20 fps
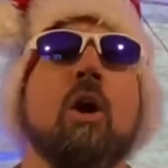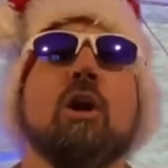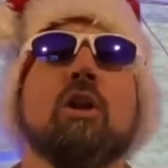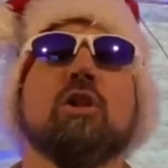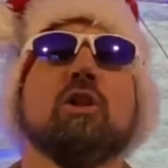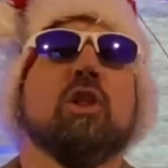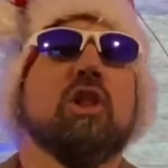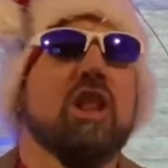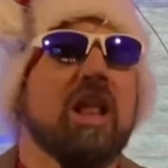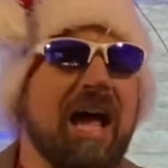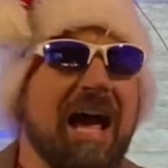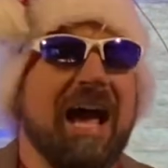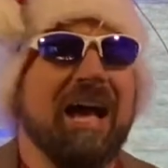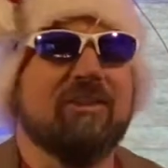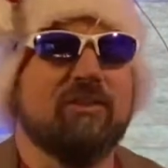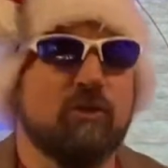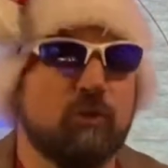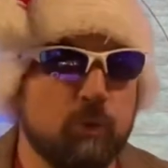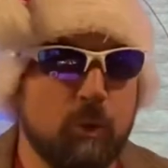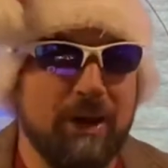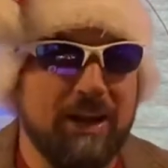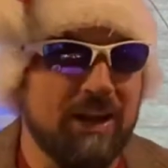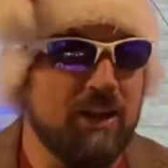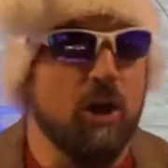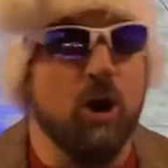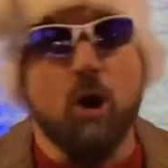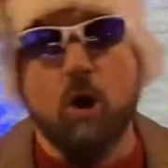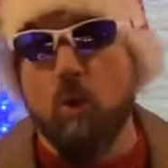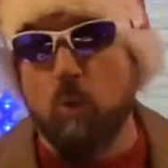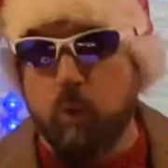Last week,
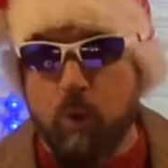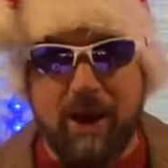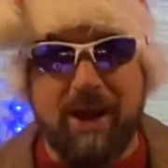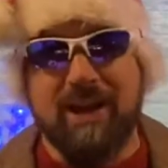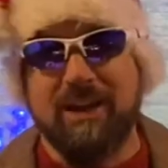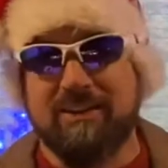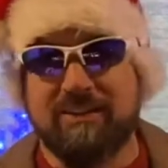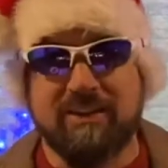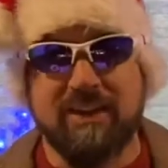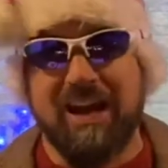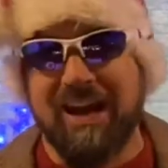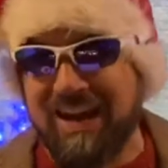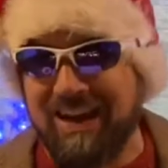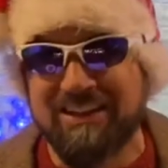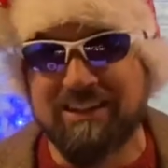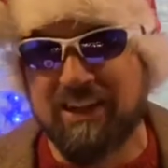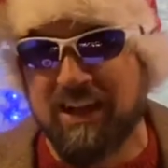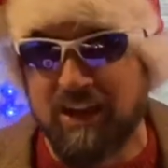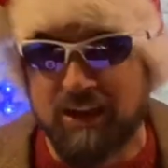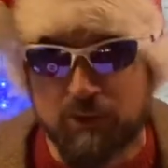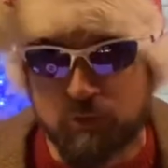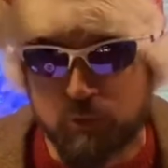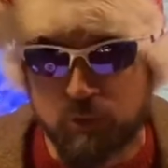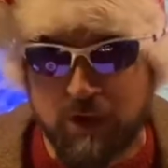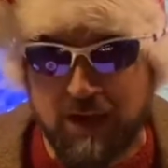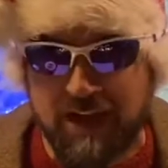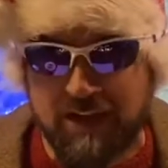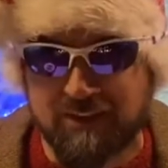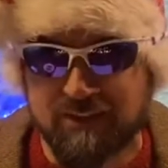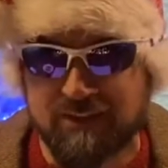oh wait, I
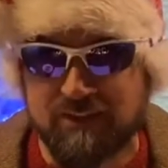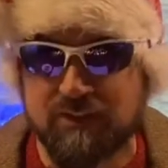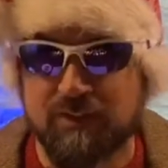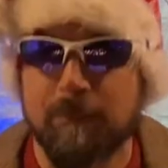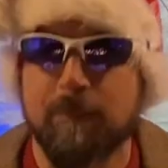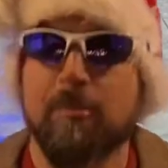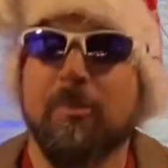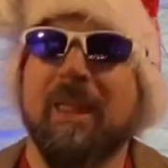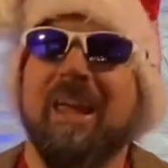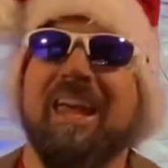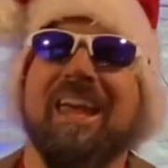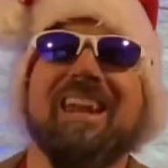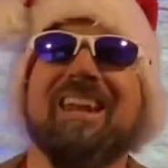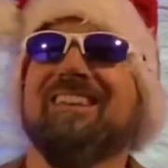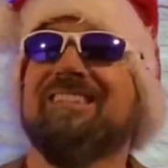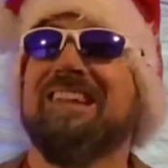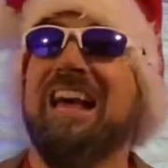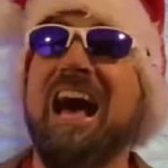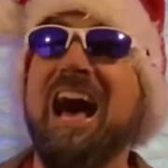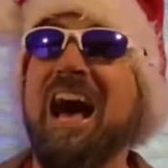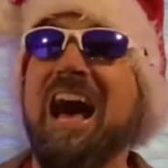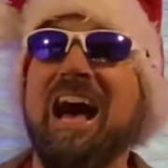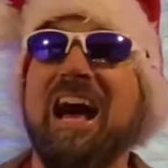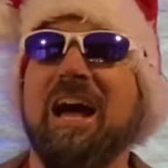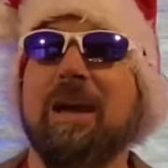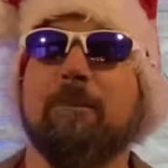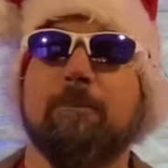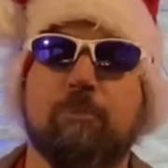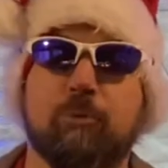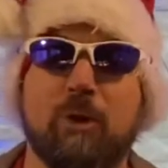digress. It is
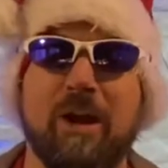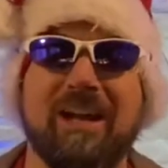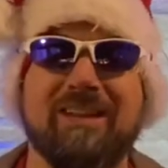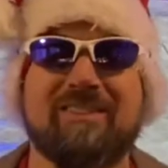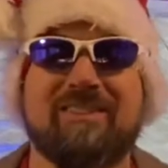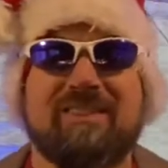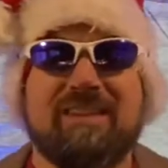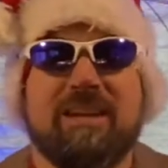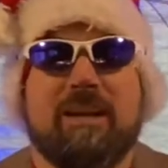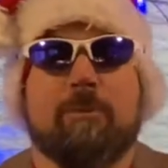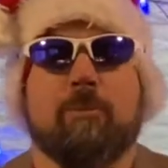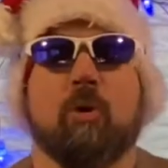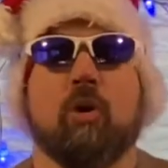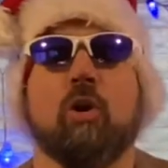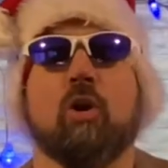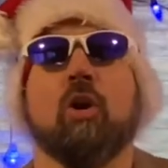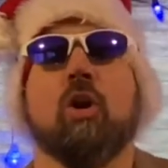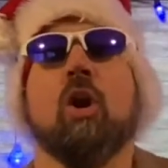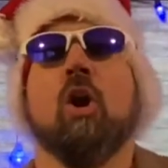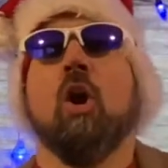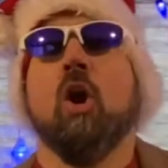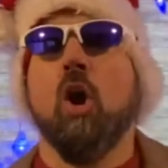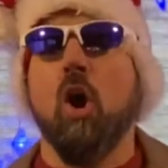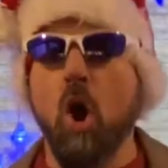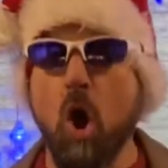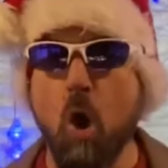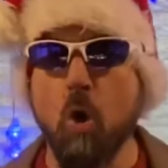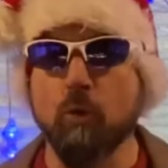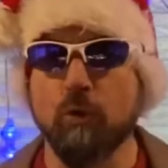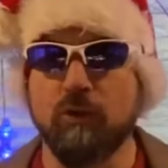I, Brett Sieberer,
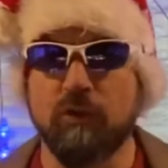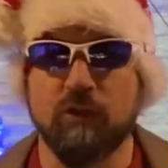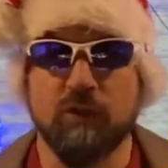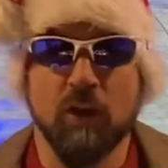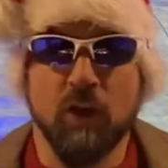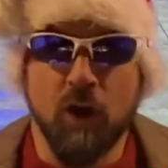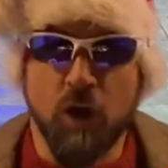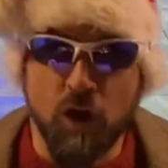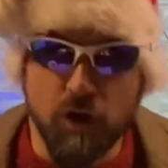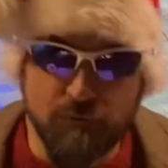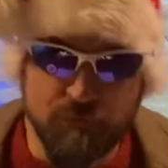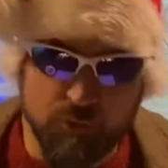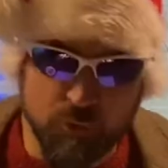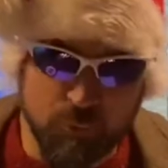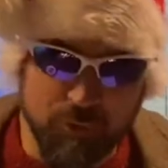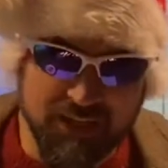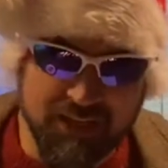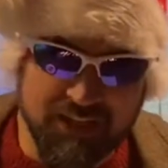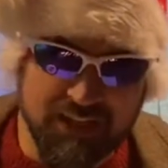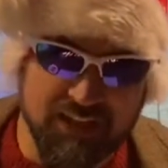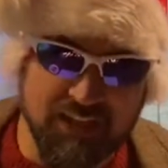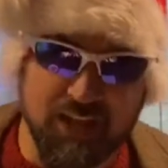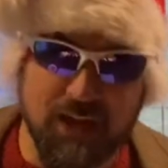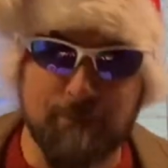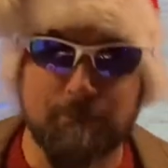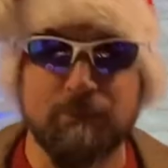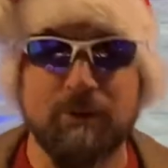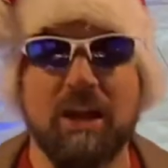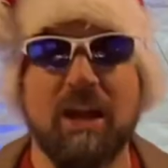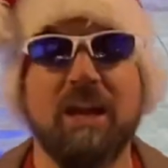host of the weekly
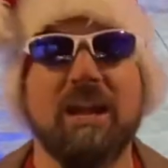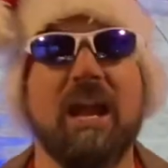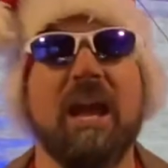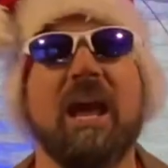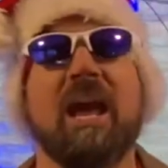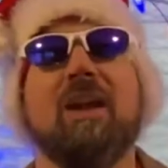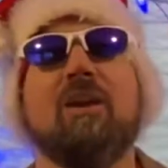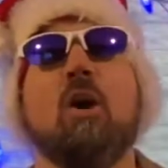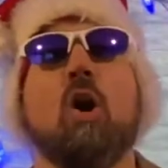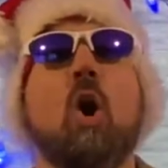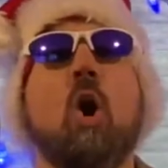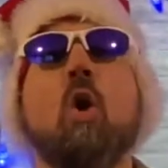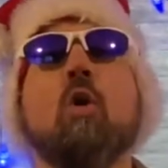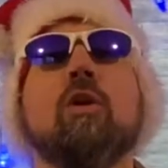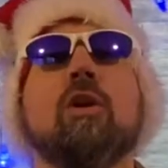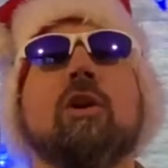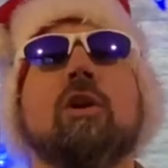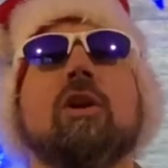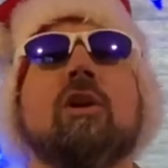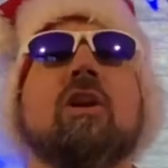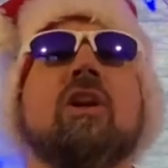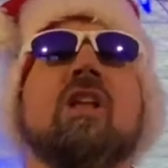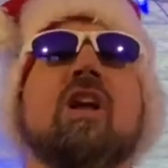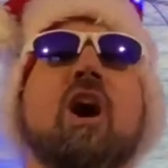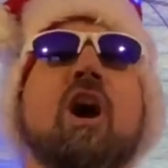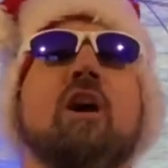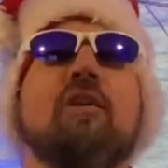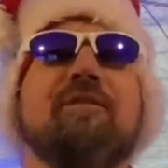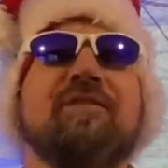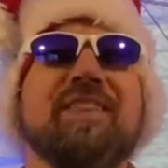update and owner
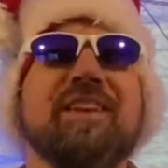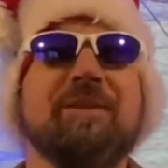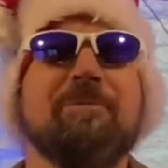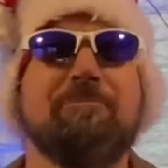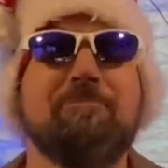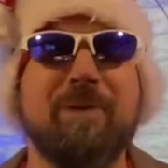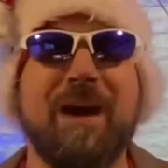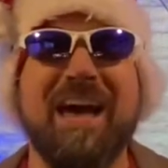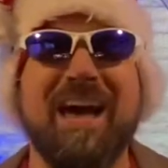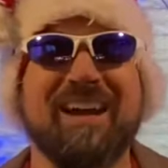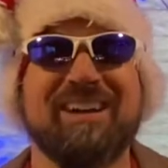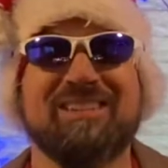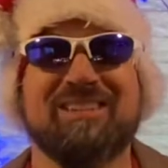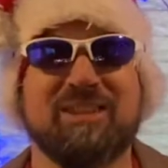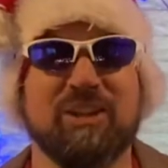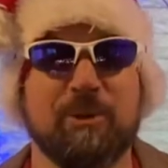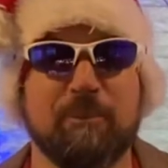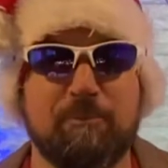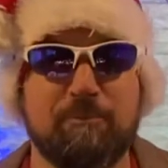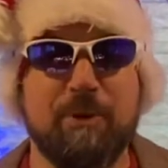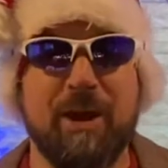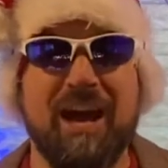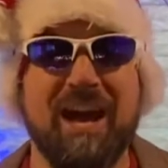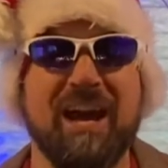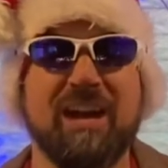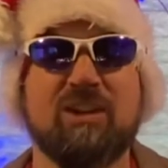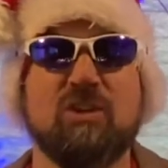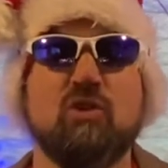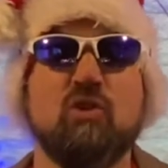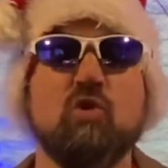of the back to
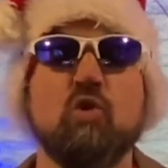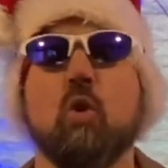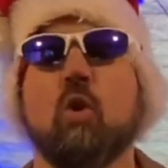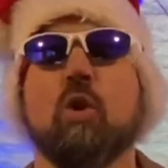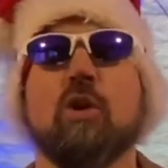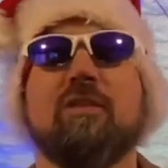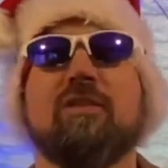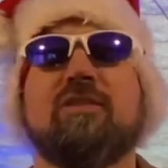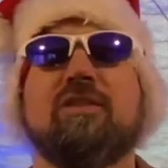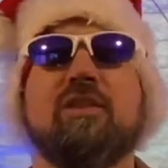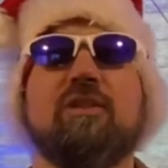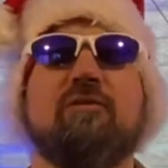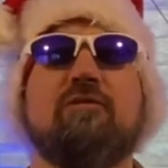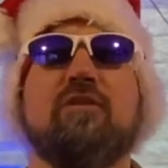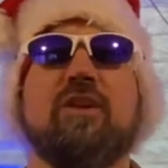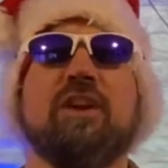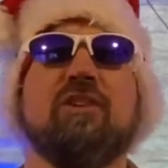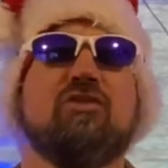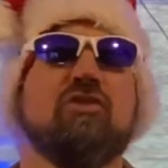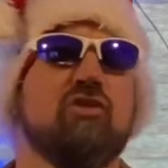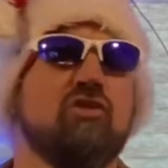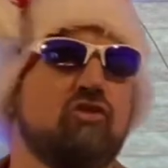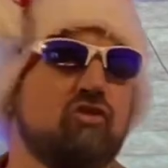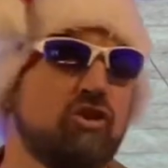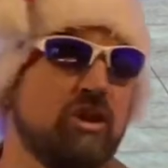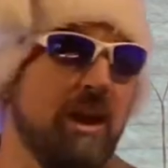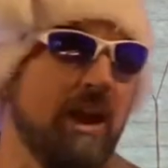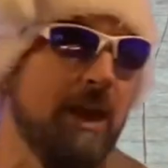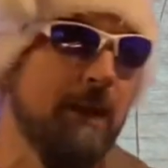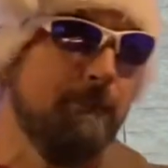back North Division
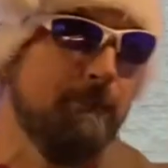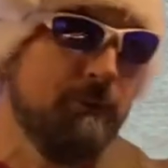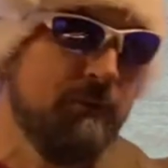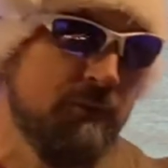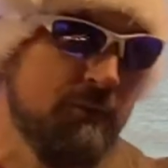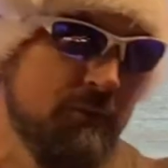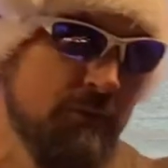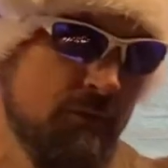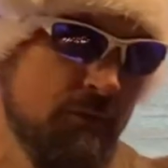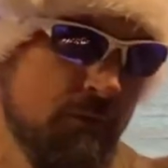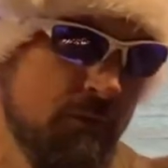champs,